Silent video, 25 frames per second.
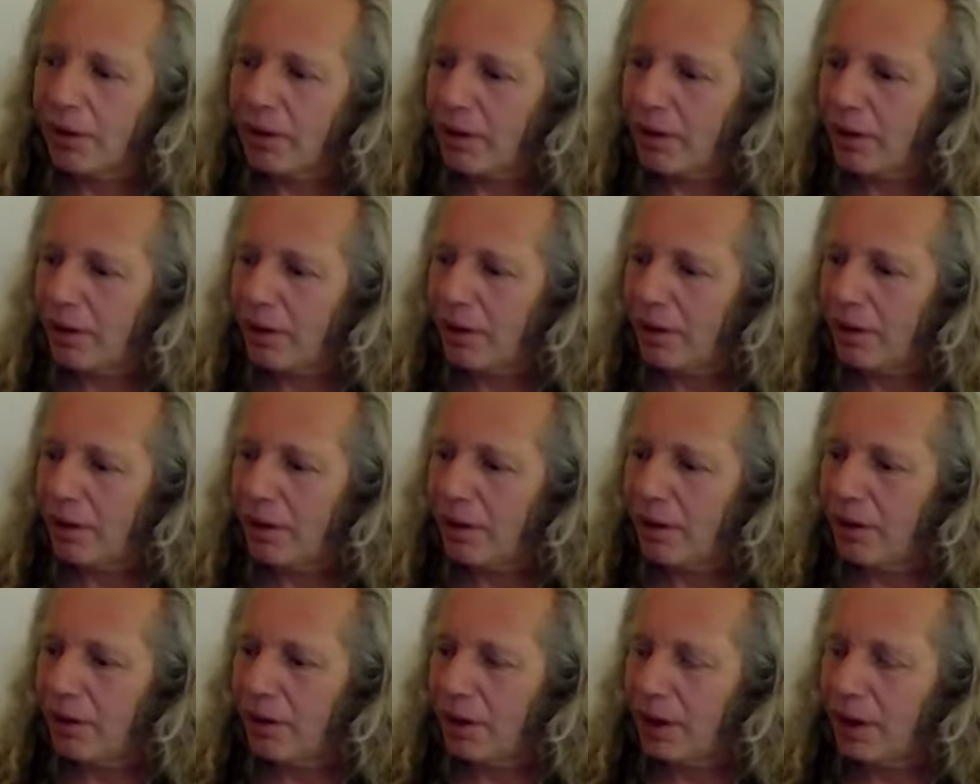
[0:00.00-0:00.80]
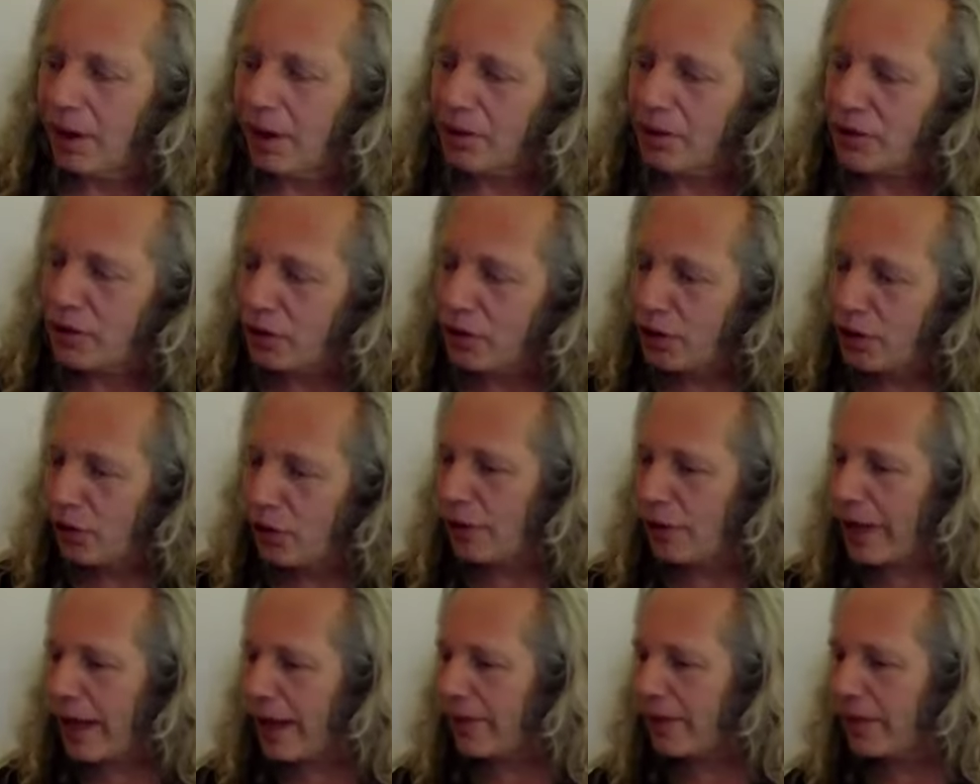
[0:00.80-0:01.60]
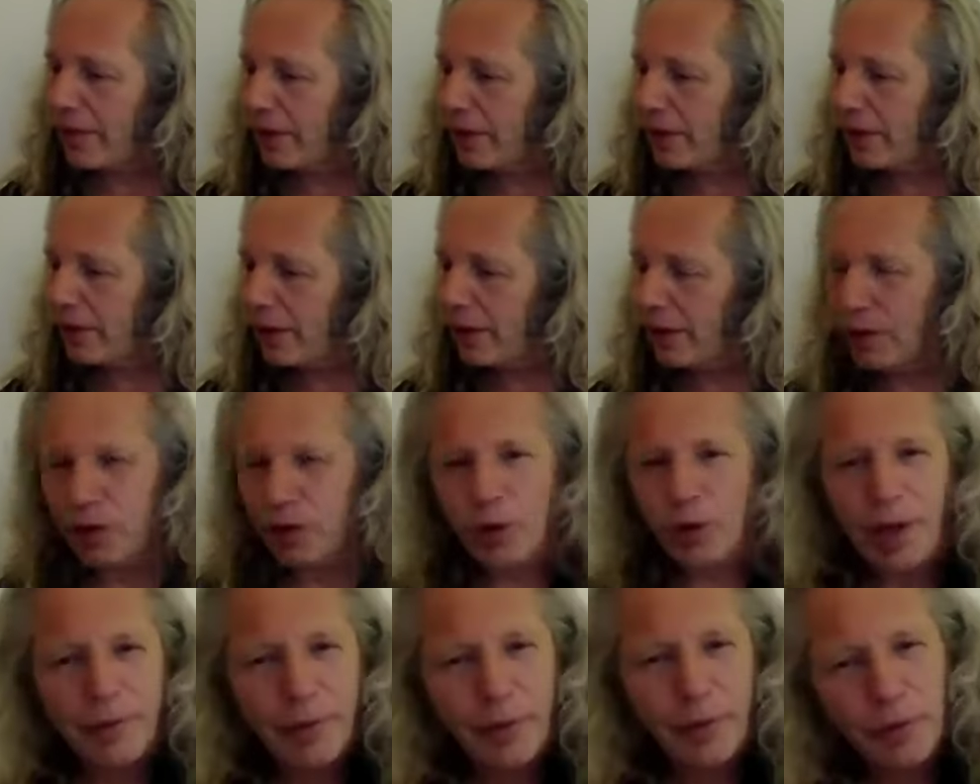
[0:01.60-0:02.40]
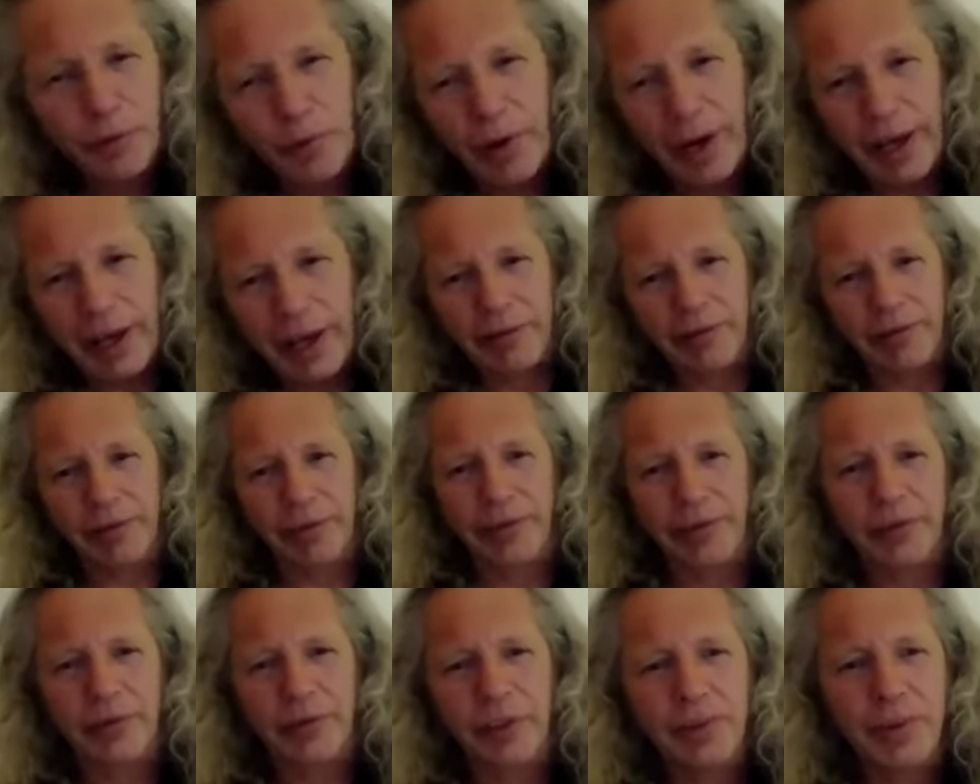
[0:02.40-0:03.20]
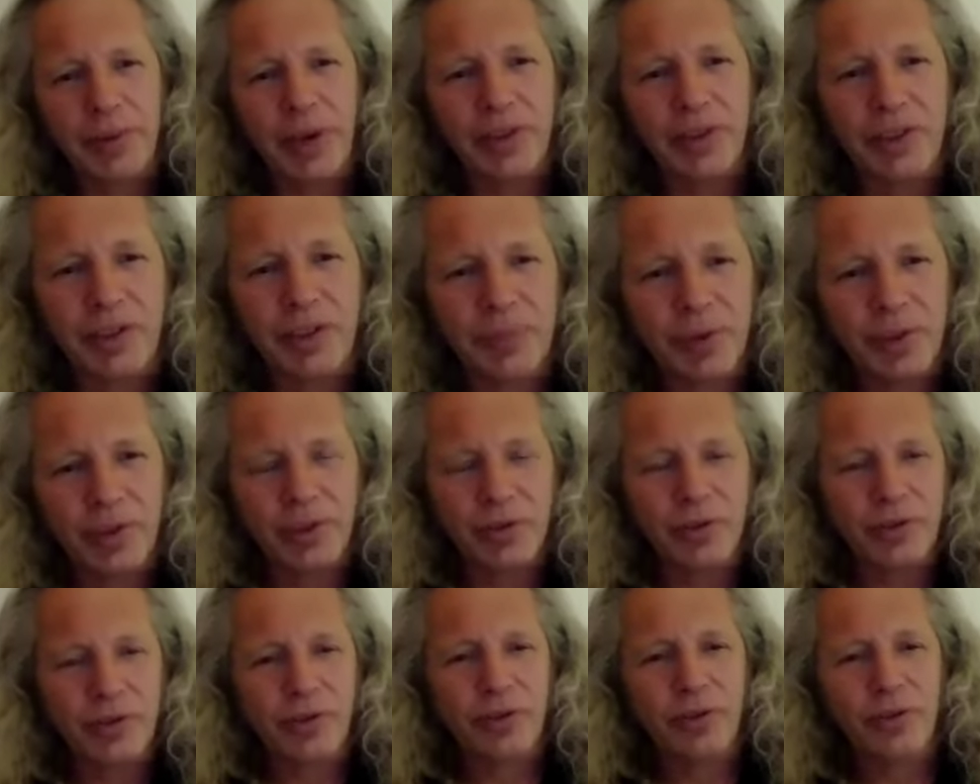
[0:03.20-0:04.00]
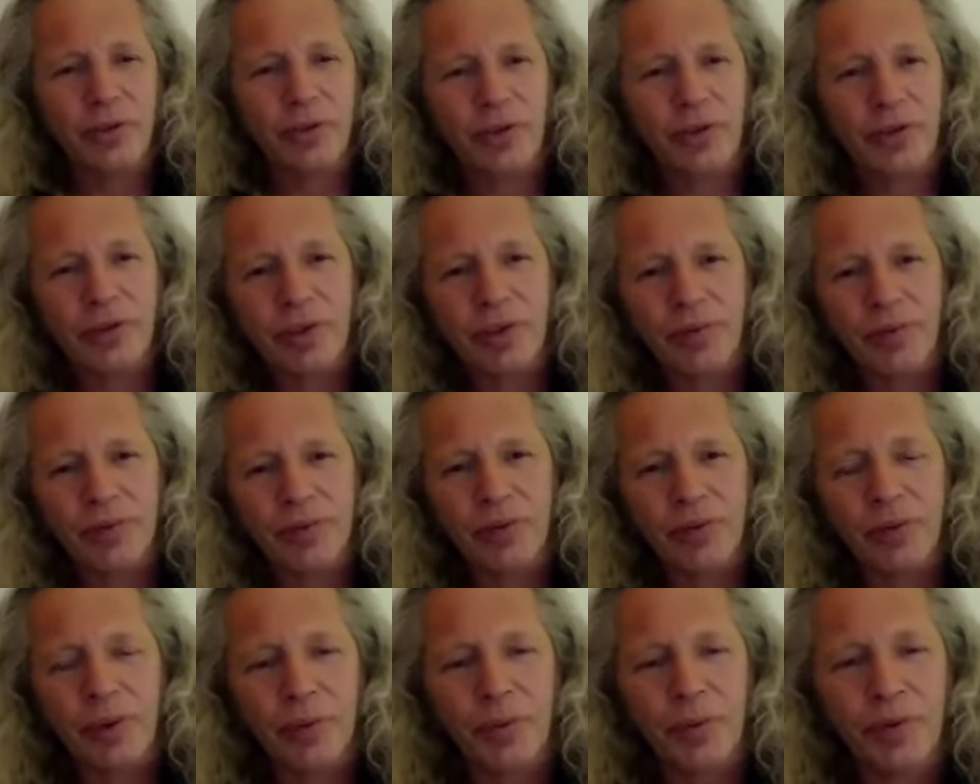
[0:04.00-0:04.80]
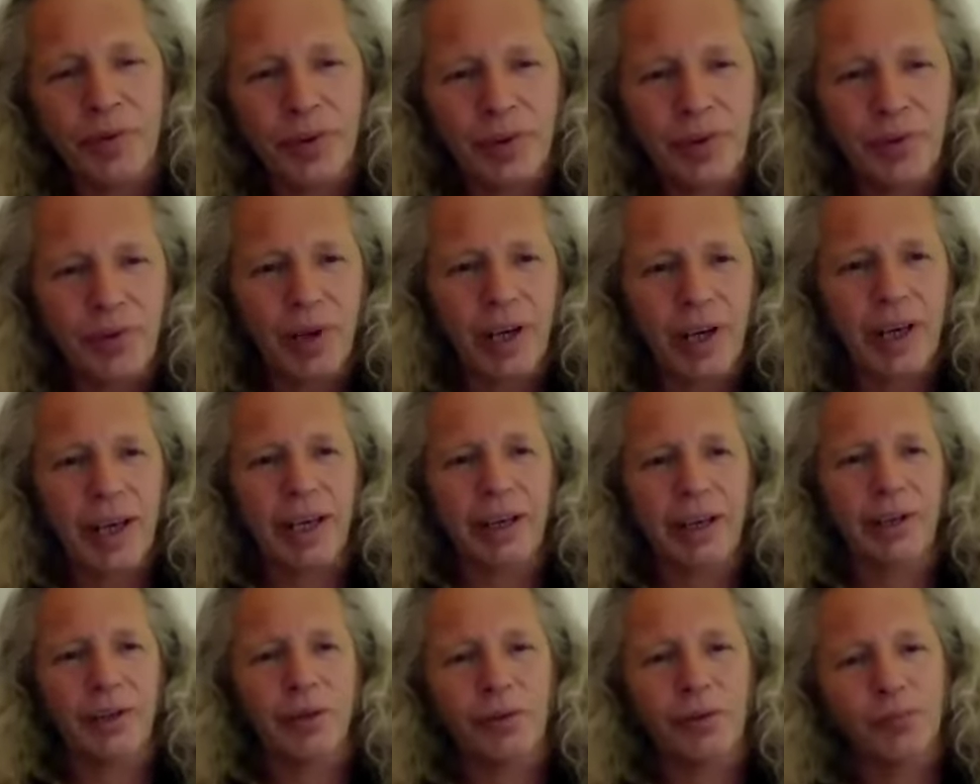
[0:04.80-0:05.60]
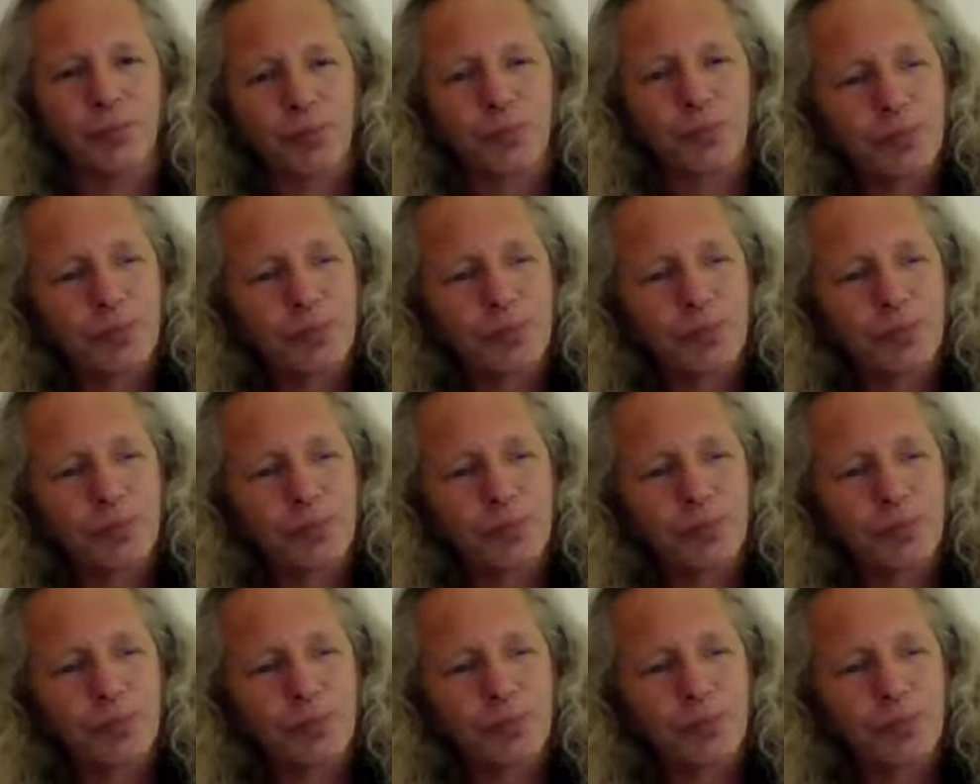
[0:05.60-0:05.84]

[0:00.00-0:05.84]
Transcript: I said, you're an athlete and you haven't ran for 3 months because you've got something wrong with your right ankle.